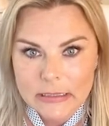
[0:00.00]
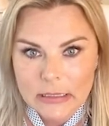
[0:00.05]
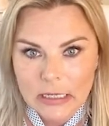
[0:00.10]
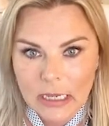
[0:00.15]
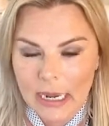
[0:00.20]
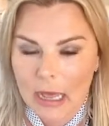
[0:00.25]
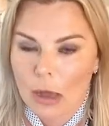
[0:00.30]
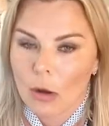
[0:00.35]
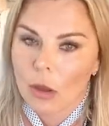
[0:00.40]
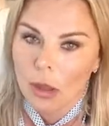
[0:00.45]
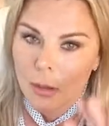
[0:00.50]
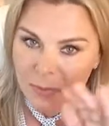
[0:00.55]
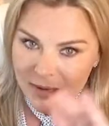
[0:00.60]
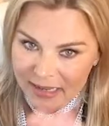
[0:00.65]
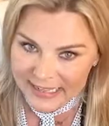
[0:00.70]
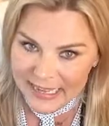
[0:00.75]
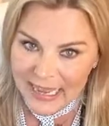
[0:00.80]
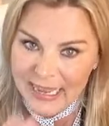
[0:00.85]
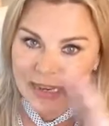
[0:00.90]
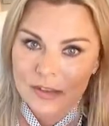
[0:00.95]
And I'm going to
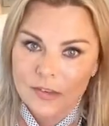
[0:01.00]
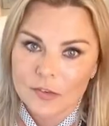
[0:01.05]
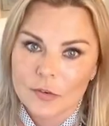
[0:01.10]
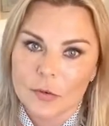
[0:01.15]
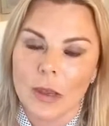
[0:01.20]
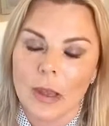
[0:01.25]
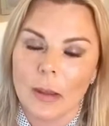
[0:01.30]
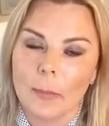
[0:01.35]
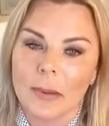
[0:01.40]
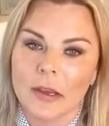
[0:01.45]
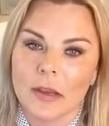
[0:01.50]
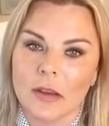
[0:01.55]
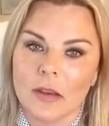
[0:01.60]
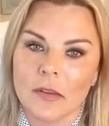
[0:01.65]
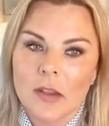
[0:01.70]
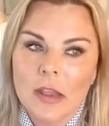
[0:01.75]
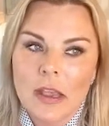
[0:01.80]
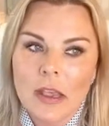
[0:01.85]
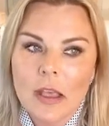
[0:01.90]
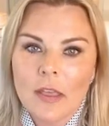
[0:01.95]
get into it
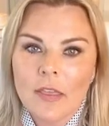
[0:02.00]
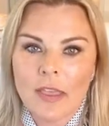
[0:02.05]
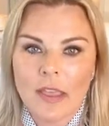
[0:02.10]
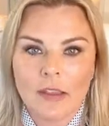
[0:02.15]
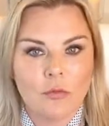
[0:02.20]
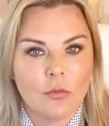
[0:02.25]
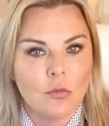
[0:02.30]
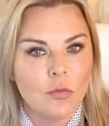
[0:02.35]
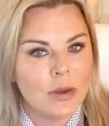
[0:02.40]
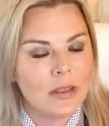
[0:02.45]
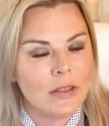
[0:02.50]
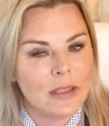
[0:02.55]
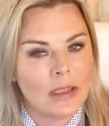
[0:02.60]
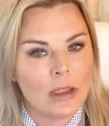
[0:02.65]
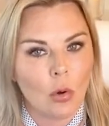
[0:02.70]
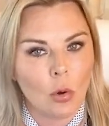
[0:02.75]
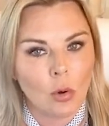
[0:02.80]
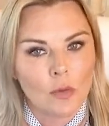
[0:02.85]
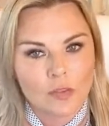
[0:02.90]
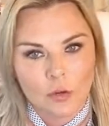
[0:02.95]
because they've really
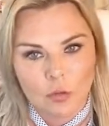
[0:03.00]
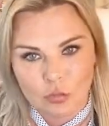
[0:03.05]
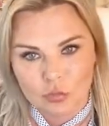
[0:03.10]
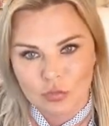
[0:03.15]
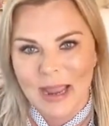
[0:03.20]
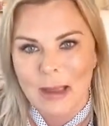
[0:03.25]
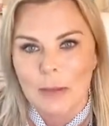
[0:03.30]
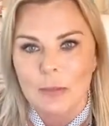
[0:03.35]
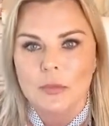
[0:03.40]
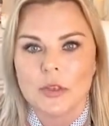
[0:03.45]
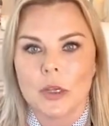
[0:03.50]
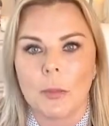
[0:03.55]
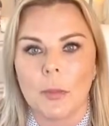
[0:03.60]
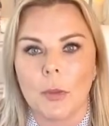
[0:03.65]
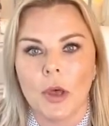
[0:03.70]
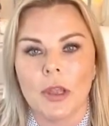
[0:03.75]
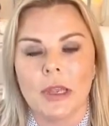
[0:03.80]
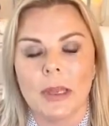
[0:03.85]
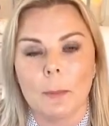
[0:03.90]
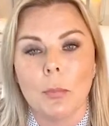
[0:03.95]
also ramped up
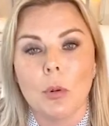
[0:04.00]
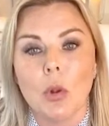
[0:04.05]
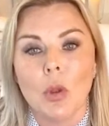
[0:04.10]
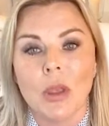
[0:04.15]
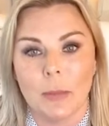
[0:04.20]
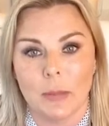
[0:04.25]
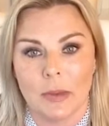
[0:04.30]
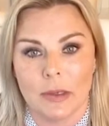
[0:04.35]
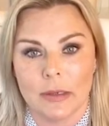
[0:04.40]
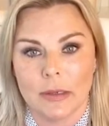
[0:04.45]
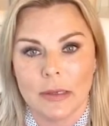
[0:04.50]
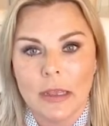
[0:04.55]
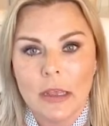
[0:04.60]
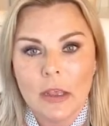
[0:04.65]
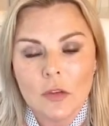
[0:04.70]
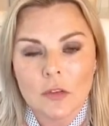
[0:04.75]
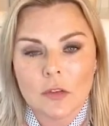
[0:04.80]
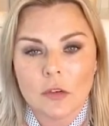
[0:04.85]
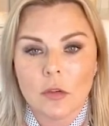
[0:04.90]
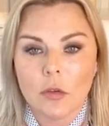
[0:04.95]
unemployment.
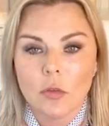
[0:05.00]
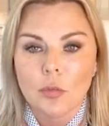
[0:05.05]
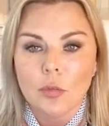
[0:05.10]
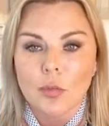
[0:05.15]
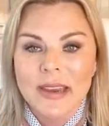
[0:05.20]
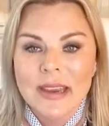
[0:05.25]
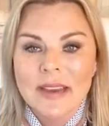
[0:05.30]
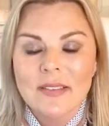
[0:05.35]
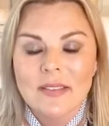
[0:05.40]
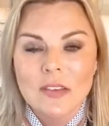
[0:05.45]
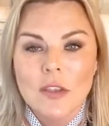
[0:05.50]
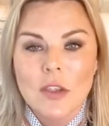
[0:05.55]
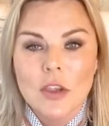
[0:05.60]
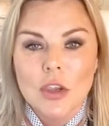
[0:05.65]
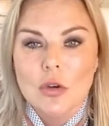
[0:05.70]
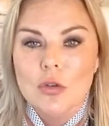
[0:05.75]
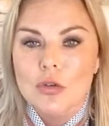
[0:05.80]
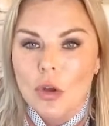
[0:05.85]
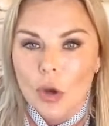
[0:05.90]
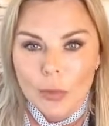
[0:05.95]
So the reason that
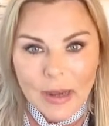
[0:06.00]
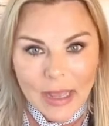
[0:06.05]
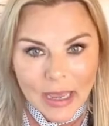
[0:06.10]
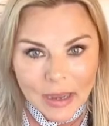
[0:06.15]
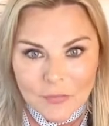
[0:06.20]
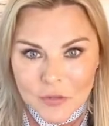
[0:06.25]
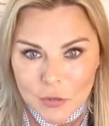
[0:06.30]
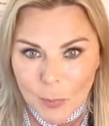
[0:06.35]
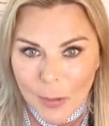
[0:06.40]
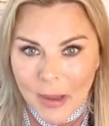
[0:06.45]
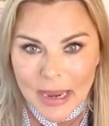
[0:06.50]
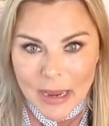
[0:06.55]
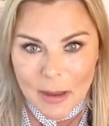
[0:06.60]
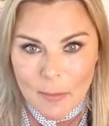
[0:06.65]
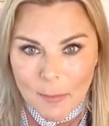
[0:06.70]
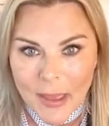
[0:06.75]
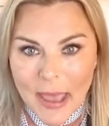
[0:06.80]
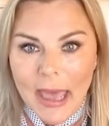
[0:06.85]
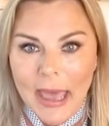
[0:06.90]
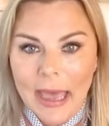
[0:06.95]
you don't have to pay it
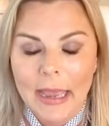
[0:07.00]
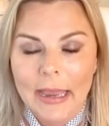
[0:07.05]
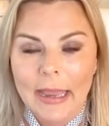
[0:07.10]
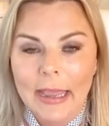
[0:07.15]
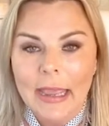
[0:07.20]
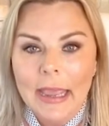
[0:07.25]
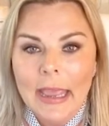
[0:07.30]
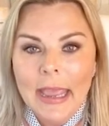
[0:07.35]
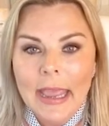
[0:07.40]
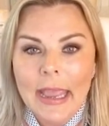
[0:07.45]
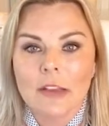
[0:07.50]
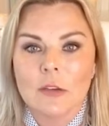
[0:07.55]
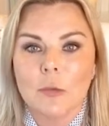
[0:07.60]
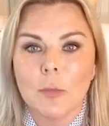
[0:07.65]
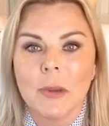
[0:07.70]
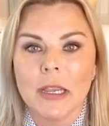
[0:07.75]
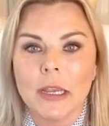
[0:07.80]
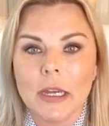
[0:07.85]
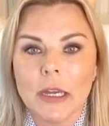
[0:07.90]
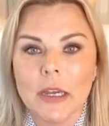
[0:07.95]
back is
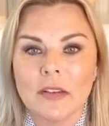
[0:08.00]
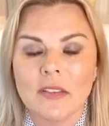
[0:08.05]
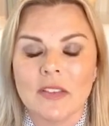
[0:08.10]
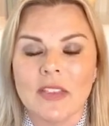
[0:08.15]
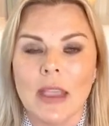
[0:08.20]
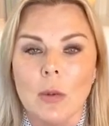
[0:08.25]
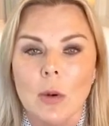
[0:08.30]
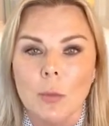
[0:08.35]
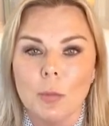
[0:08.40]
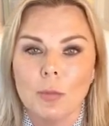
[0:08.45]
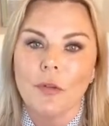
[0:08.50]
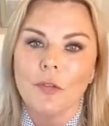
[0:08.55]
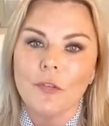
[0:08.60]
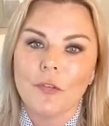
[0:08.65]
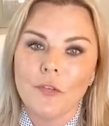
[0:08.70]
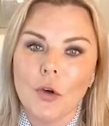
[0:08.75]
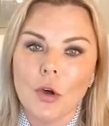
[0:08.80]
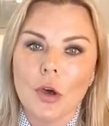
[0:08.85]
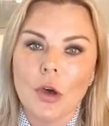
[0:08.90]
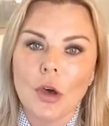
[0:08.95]
because they would
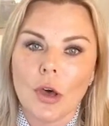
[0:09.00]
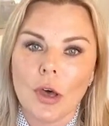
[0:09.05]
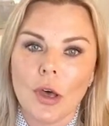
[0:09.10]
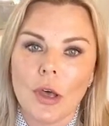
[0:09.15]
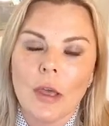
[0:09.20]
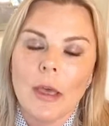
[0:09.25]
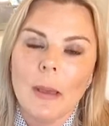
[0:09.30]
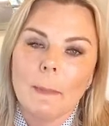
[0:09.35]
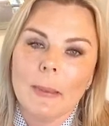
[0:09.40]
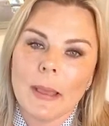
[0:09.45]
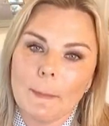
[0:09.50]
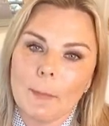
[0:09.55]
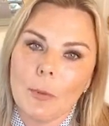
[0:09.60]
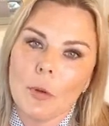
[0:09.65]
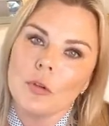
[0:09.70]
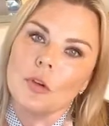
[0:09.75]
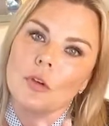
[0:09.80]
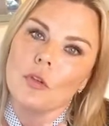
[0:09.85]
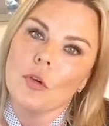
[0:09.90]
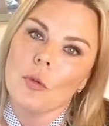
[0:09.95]
prefer people
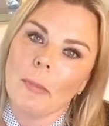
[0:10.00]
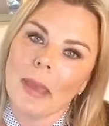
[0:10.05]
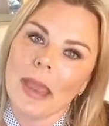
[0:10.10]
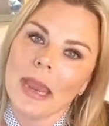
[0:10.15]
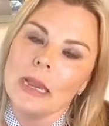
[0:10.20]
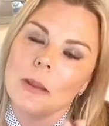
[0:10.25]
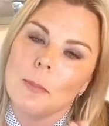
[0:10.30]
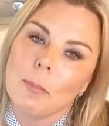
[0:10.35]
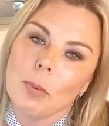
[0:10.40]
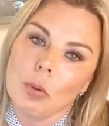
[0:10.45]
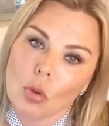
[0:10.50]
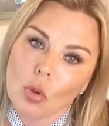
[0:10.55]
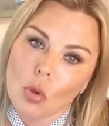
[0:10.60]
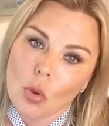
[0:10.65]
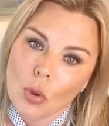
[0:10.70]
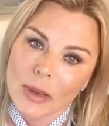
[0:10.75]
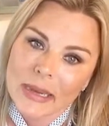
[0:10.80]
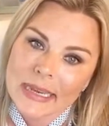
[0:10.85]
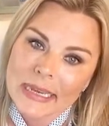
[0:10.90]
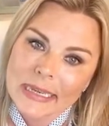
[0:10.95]
to remain
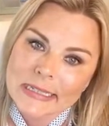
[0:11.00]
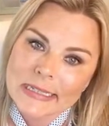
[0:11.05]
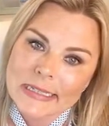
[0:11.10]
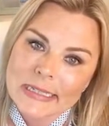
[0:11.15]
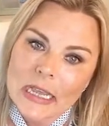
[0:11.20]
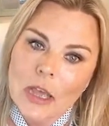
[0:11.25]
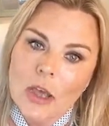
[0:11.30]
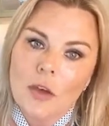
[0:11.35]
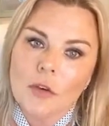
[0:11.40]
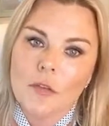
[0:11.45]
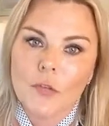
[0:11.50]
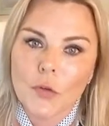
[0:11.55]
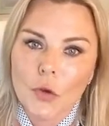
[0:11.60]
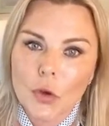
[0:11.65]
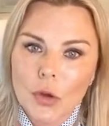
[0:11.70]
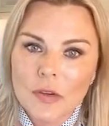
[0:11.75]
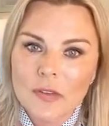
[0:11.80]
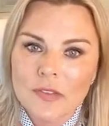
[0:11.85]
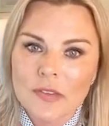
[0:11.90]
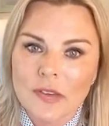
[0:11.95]
employed
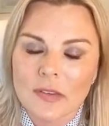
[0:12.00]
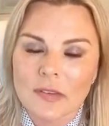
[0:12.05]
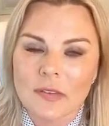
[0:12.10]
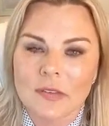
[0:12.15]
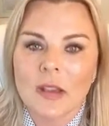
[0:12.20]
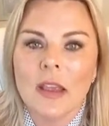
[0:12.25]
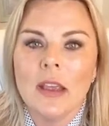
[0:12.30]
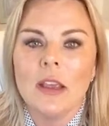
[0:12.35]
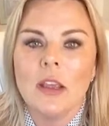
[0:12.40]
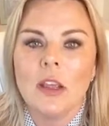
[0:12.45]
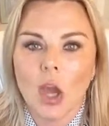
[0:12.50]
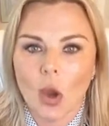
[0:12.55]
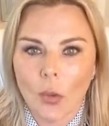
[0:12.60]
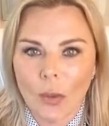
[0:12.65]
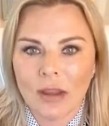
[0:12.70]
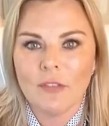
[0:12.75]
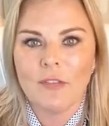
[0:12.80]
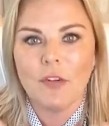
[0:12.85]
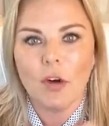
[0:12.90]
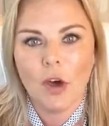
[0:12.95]
versus
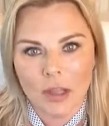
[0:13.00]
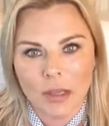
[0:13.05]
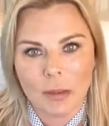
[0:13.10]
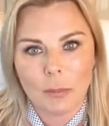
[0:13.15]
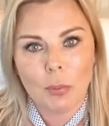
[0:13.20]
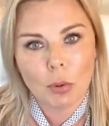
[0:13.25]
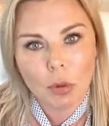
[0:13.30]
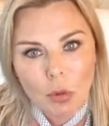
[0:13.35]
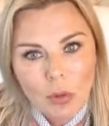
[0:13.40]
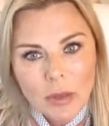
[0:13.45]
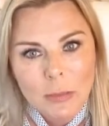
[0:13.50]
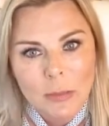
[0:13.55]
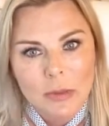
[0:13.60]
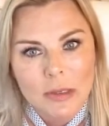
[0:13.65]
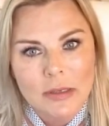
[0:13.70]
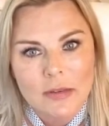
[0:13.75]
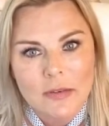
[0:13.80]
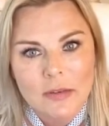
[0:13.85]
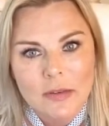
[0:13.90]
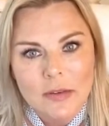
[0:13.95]
going for
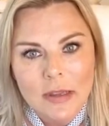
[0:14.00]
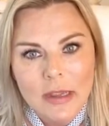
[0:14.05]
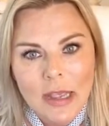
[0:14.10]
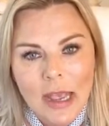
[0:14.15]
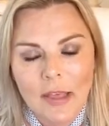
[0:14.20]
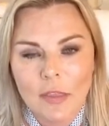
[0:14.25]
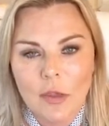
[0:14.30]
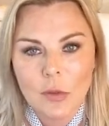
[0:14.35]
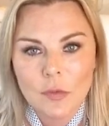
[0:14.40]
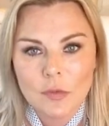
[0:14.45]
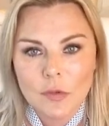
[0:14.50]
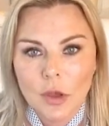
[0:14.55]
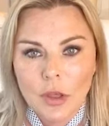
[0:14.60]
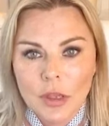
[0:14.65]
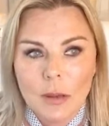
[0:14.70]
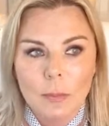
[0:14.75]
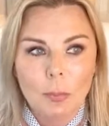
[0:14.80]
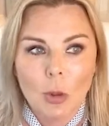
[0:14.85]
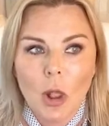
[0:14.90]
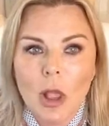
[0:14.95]
unemployment. And those
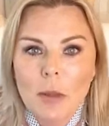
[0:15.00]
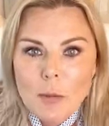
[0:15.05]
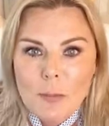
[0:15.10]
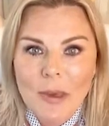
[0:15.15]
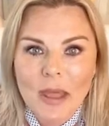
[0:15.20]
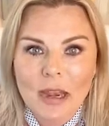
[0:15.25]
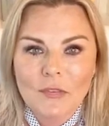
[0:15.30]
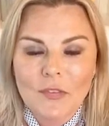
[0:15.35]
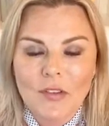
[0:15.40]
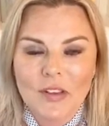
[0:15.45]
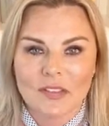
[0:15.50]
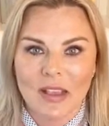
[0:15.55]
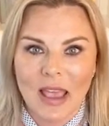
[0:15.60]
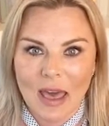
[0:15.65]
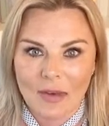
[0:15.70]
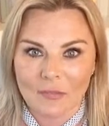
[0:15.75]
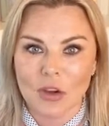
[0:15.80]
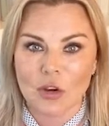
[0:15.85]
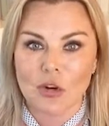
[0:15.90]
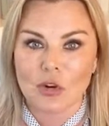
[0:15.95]
unemployment benefits
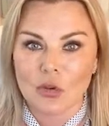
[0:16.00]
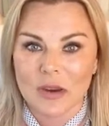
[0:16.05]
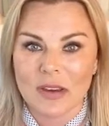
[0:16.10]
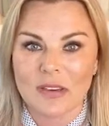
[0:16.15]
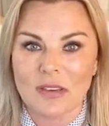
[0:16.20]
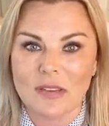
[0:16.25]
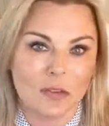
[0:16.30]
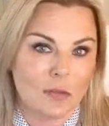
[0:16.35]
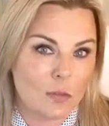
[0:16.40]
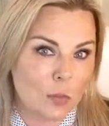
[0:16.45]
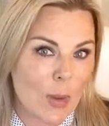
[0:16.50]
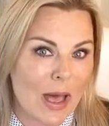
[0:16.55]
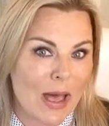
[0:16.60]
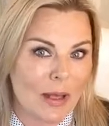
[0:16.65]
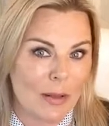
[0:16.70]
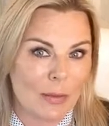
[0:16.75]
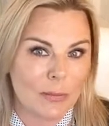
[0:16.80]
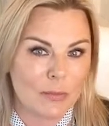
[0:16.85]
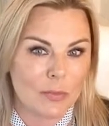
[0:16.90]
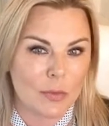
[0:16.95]
have increased as
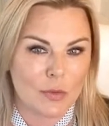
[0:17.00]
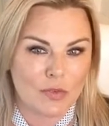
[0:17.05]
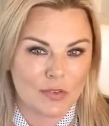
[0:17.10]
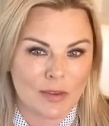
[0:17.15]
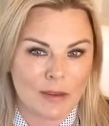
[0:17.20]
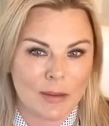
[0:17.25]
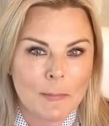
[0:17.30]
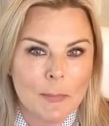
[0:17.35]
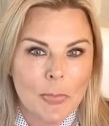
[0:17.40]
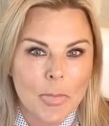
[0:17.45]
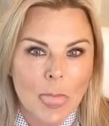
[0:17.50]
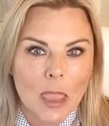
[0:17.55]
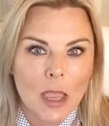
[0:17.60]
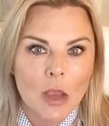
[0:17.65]
well, you see?